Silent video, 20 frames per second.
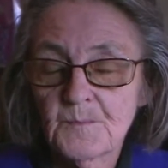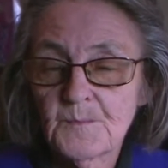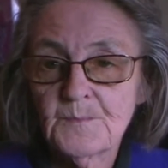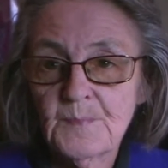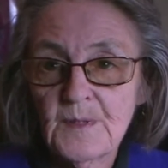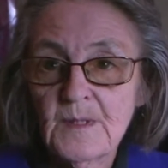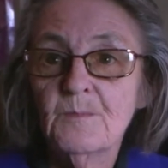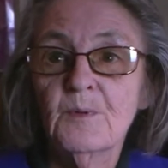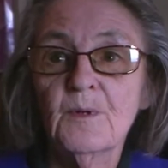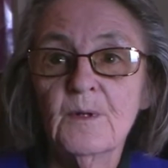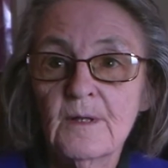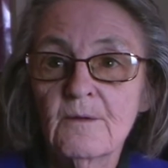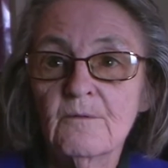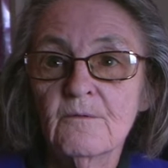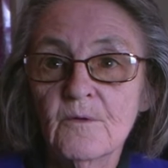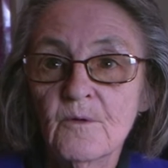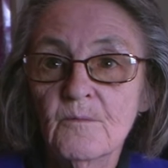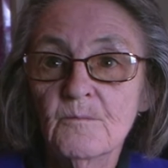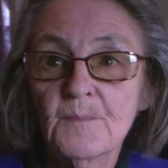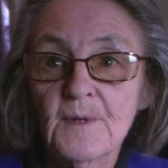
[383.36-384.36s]
people that
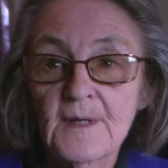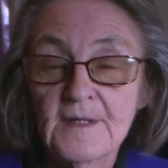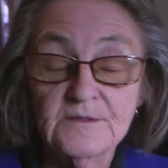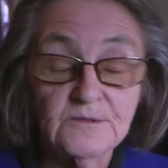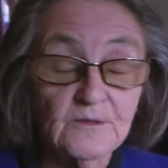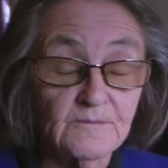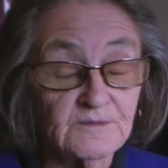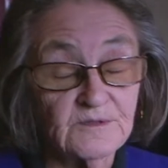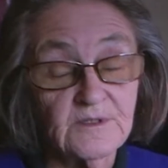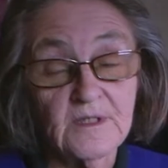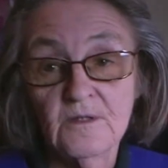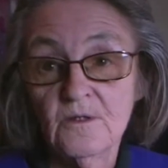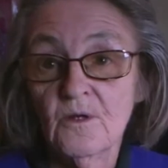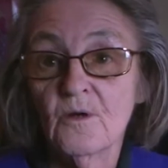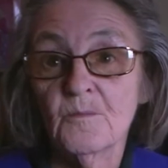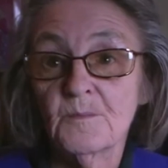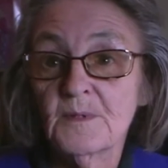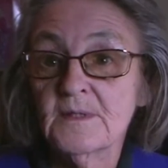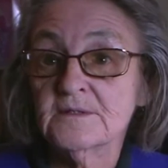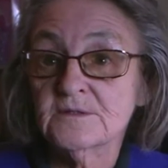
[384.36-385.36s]
were on base. Obviously,
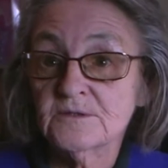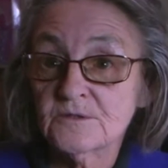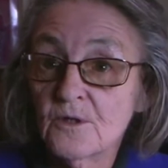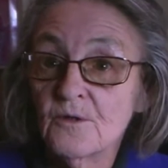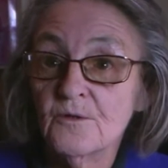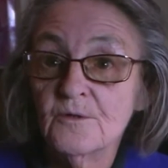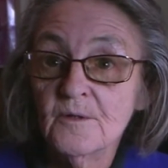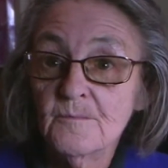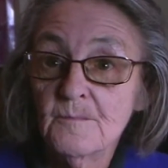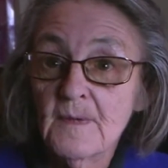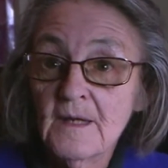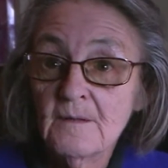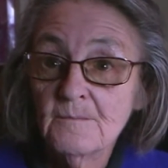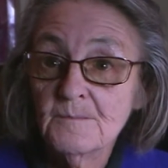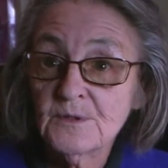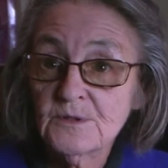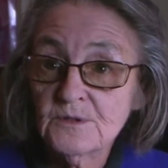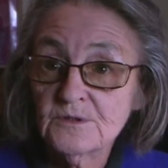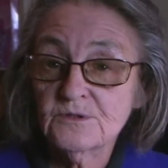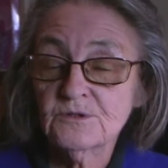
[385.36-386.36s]
got to be a certain amount
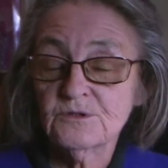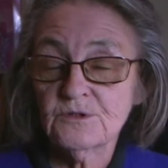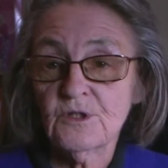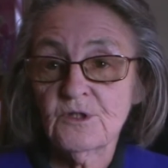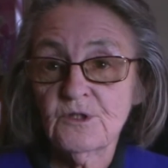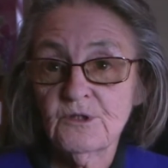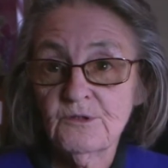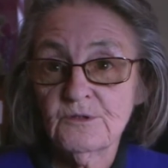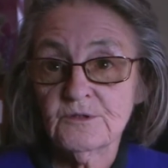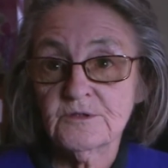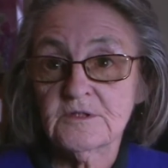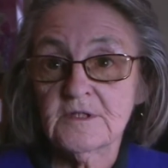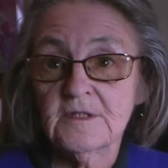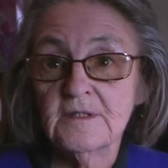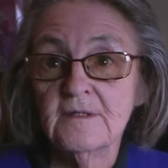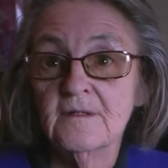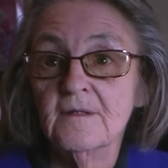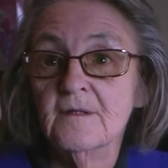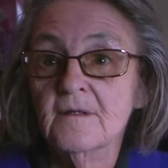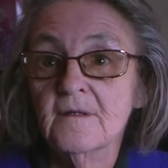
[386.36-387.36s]
because of security,